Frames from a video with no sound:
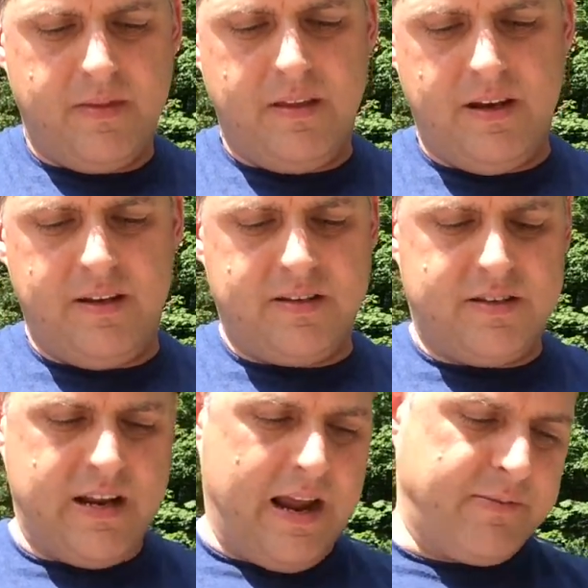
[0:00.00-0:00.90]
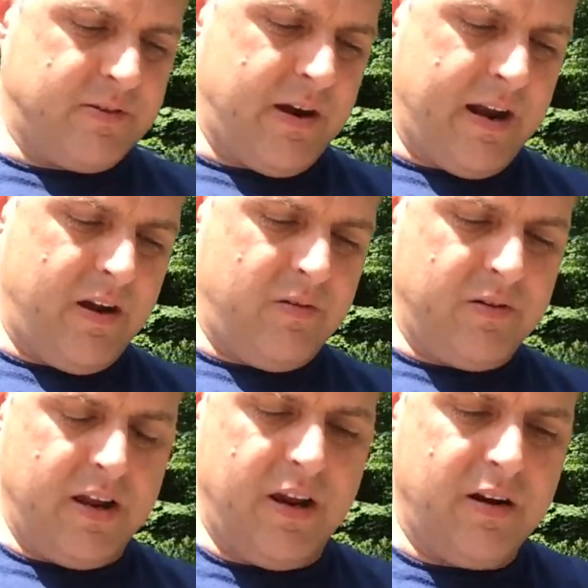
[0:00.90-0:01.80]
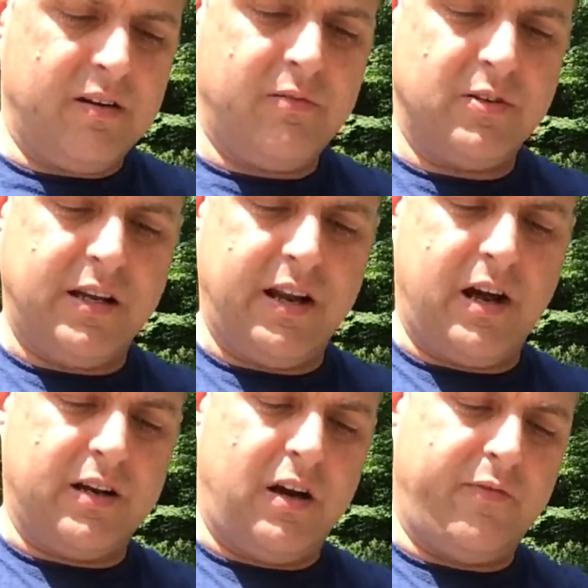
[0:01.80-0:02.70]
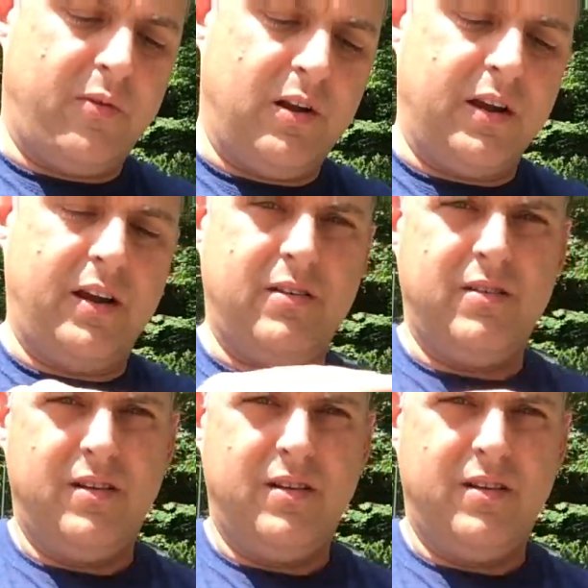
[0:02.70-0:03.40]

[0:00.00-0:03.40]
that just snaps right on here, which I knocked off a while ago,